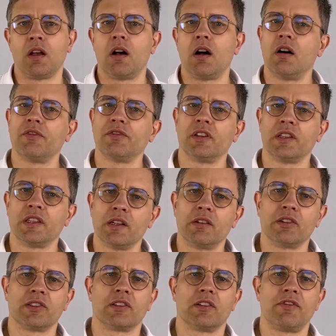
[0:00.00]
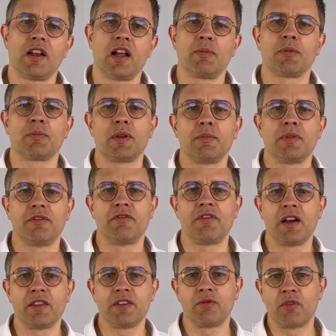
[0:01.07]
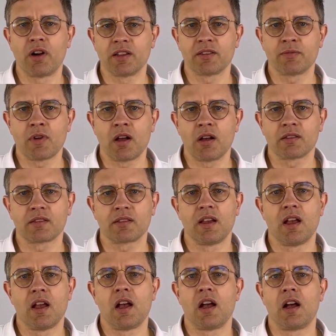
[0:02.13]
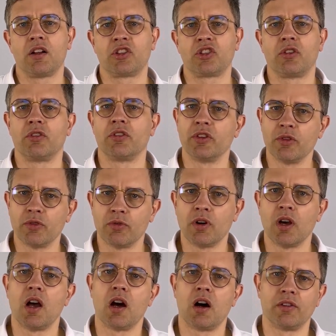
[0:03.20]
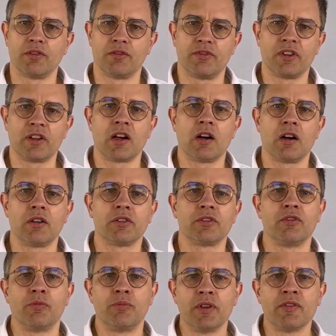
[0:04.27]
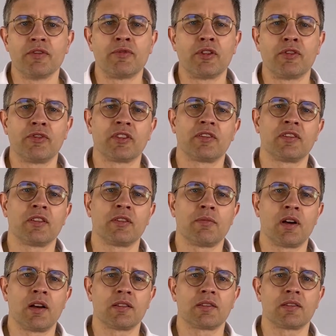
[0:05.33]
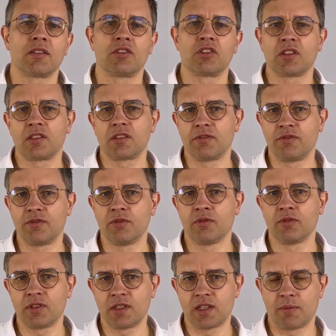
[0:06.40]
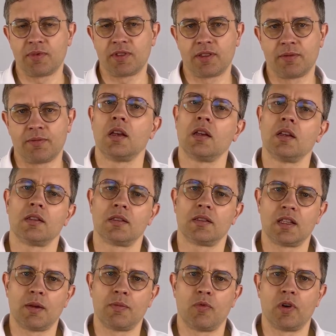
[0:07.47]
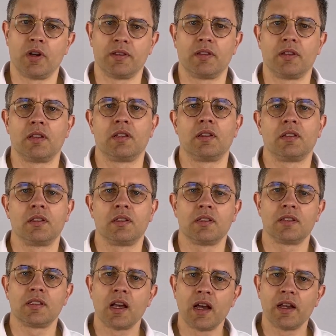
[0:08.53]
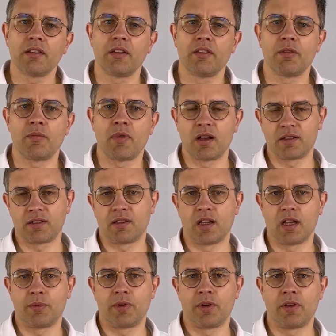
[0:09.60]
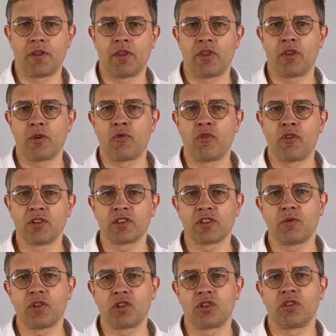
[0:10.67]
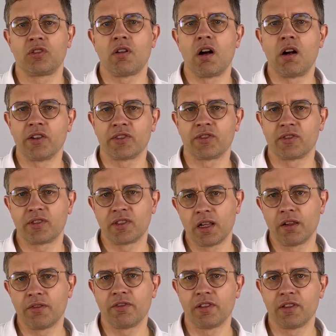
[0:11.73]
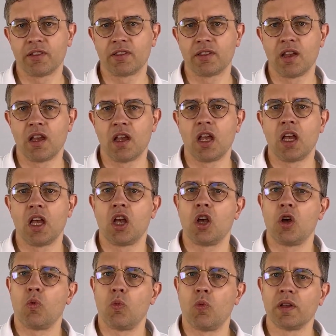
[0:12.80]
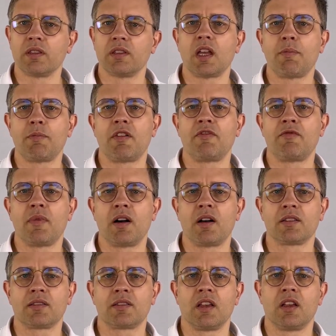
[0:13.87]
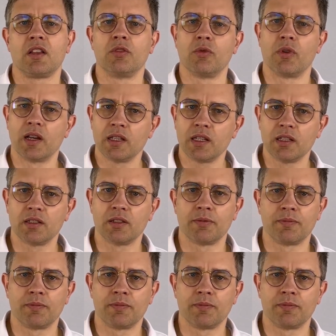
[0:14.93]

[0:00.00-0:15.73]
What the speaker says: After years of helping people find the right mask, I'll show you how to figure out your perfect mask in just a few steps. Step 1. Decide on the mask type. The first question to ask yourself is, what type of mask do I need?